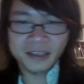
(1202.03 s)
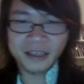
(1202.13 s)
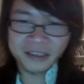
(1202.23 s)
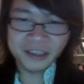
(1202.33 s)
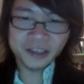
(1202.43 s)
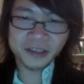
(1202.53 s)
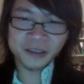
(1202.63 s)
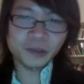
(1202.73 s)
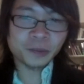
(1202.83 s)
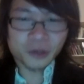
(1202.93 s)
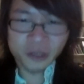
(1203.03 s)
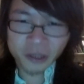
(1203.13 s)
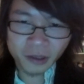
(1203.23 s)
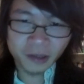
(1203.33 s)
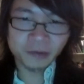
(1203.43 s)
and this is of course
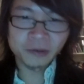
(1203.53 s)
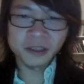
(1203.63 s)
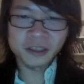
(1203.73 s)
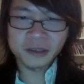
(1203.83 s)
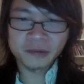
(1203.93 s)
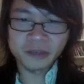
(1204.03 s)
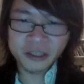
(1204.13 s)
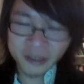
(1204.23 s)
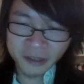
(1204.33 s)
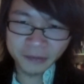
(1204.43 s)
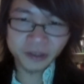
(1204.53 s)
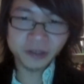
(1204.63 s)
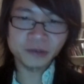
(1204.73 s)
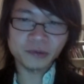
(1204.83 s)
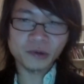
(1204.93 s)
uh, really very
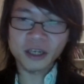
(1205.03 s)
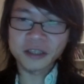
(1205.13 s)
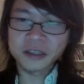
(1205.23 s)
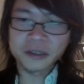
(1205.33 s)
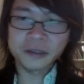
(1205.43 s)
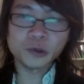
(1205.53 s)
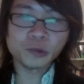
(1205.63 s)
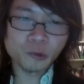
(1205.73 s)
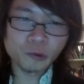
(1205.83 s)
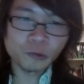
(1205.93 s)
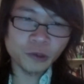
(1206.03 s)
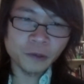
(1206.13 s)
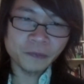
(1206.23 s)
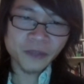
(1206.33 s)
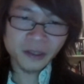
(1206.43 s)
significant for Heidegger to move
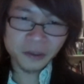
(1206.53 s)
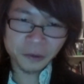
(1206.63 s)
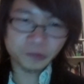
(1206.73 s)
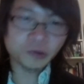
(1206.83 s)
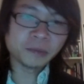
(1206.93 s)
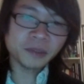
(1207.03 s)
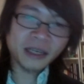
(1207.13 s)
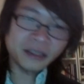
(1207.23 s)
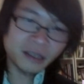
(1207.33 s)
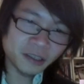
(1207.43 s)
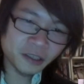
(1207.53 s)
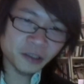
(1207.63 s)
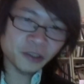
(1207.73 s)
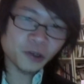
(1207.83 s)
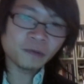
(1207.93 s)
from the
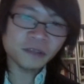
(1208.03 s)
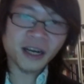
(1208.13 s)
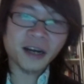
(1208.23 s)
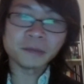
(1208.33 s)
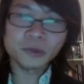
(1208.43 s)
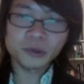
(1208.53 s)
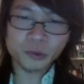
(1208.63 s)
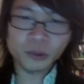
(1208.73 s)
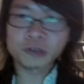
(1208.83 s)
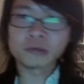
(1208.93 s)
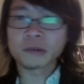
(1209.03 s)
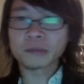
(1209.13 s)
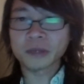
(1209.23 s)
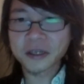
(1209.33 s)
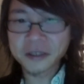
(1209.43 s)
analysis of time to the question of
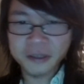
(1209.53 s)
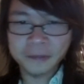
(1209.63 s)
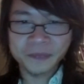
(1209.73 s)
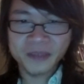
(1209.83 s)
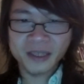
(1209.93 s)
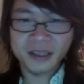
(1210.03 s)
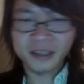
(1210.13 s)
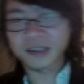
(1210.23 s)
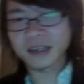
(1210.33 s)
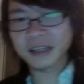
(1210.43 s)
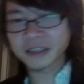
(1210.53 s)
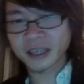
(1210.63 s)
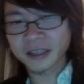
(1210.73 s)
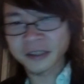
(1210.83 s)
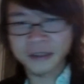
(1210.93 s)
place mm-hmm. in a
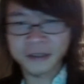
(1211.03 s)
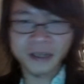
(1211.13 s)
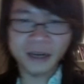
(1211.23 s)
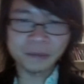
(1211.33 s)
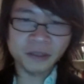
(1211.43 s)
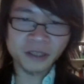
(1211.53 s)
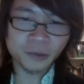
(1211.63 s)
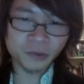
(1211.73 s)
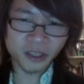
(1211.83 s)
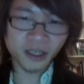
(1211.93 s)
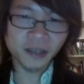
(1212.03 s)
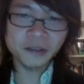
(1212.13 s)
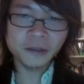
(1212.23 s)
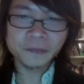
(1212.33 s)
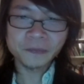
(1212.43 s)
Heidegger Apelsarian side.
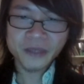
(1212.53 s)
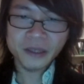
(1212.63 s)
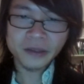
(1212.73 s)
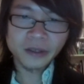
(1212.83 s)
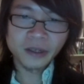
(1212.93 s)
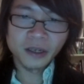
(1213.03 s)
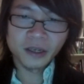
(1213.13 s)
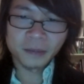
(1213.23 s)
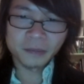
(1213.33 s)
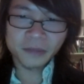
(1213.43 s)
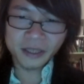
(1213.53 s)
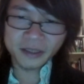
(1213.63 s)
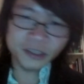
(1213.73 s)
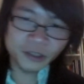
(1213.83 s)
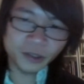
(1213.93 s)
And uh, um,
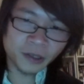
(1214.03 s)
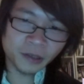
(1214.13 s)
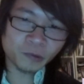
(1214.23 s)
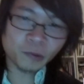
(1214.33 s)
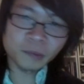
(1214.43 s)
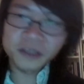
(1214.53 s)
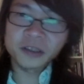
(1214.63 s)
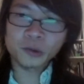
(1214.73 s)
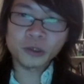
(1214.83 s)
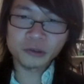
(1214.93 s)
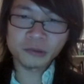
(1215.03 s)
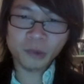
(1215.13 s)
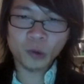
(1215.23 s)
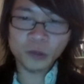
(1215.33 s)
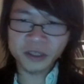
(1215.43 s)
that is, uh, for me, the question of
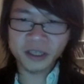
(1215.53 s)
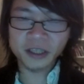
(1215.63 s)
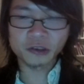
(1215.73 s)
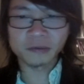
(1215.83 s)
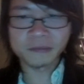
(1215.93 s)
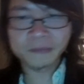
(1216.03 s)
orientation.